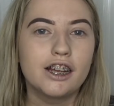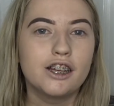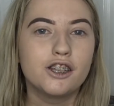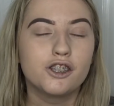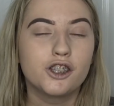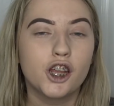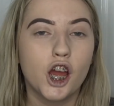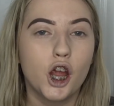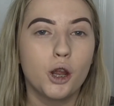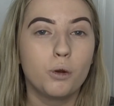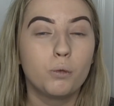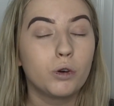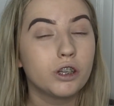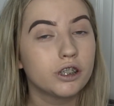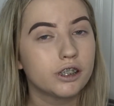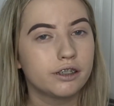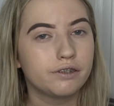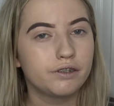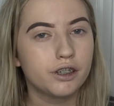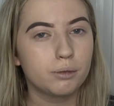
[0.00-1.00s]
So
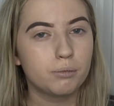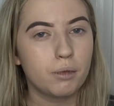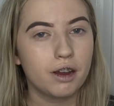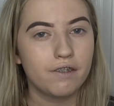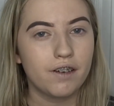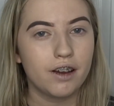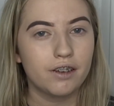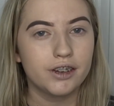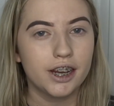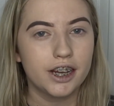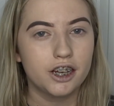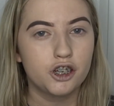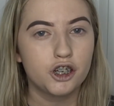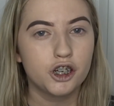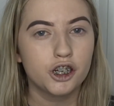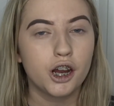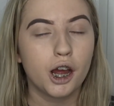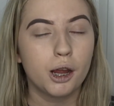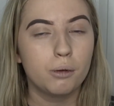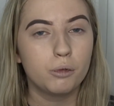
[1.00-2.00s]
once I've done my
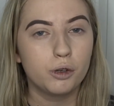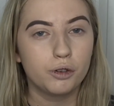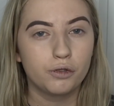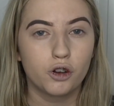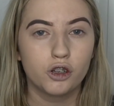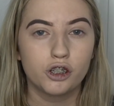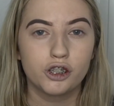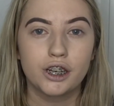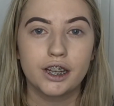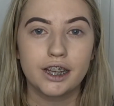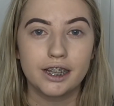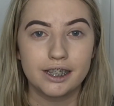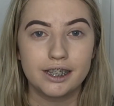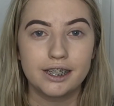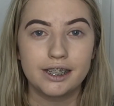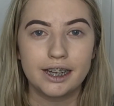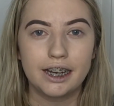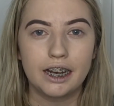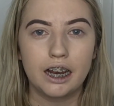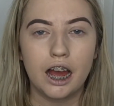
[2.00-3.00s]
foundation, I move on to
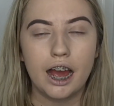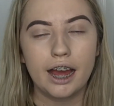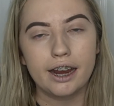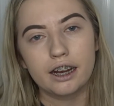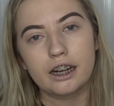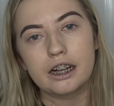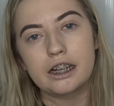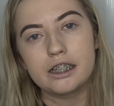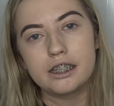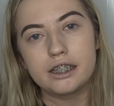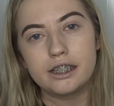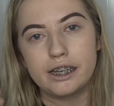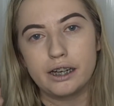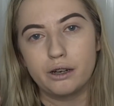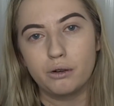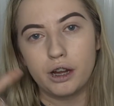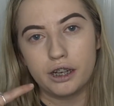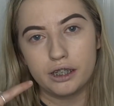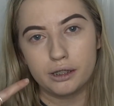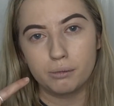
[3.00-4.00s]
concealer and I
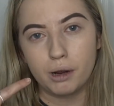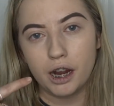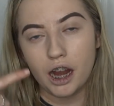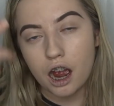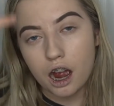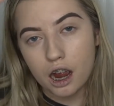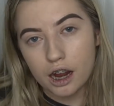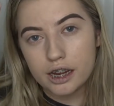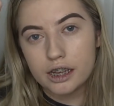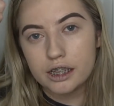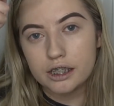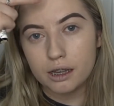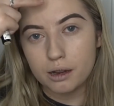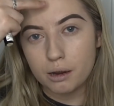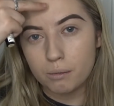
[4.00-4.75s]
conceal under my eyes,